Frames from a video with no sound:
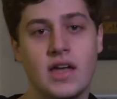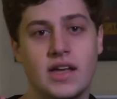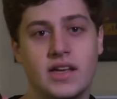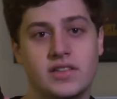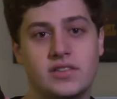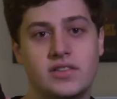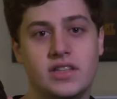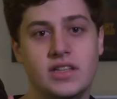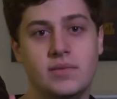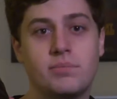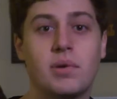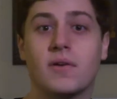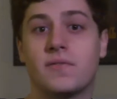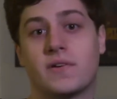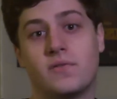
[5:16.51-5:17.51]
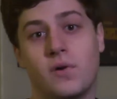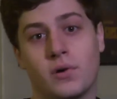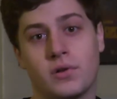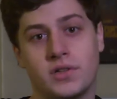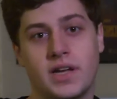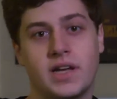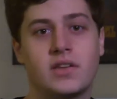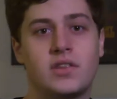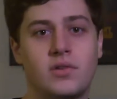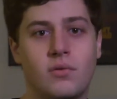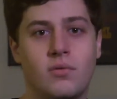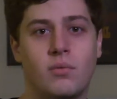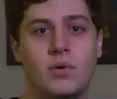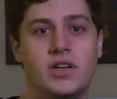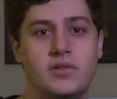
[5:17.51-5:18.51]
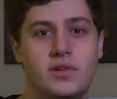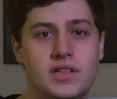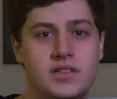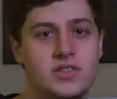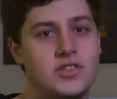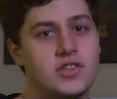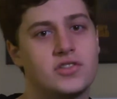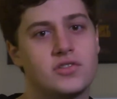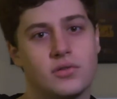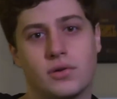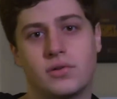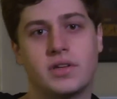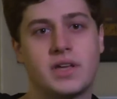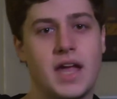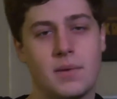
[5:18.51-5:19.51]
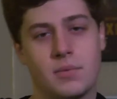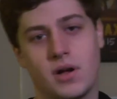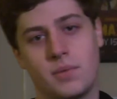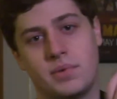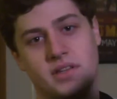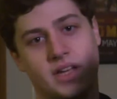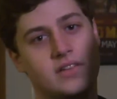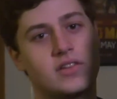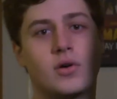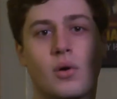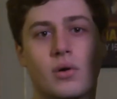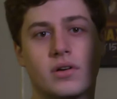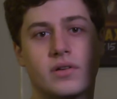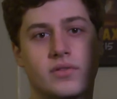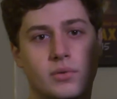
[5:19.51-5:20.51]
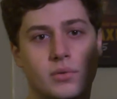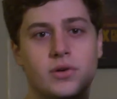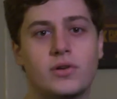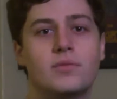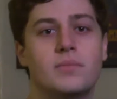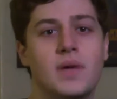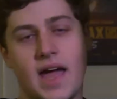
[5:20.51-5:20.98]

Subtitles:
is the perfect focal length when you need to just throw the camera up in like the corner of the room